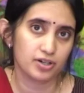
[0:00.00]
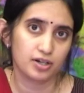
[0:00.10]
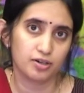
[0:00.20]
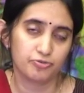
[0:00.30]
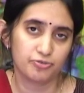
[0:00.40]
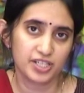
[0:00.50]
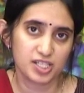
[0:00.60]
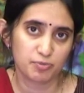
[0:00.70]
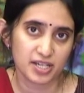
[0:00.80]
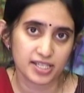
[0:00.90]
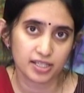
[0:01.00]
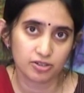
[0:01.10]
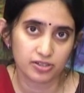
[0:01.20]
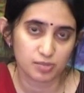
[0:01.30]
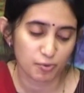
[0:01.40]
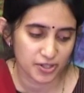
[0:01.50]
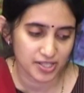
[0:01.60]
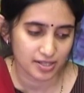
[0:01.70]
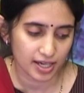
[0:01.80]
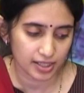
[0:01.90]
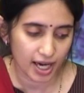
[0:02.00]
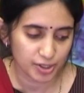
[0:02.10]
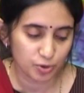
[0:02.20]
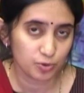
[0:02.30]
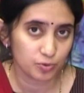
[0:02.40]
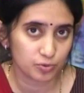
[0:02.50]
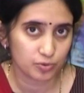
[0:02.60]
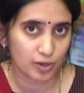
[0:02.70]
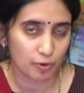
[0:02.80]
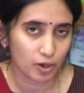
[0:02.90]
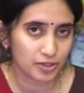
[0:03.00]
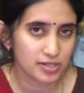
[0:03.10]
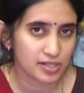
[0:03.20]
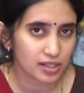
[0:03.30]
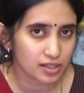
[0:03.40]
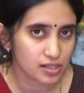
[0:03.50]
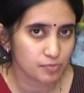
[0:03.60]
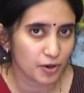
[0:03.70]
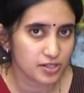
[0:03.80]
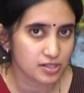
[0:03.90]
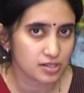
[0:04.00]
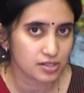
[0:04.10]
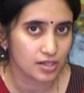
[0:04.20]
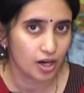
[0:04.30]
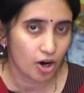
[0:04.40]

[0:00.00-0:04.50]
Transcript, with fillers: uh, finished pressing your responses. I, I do, I want to see the responses.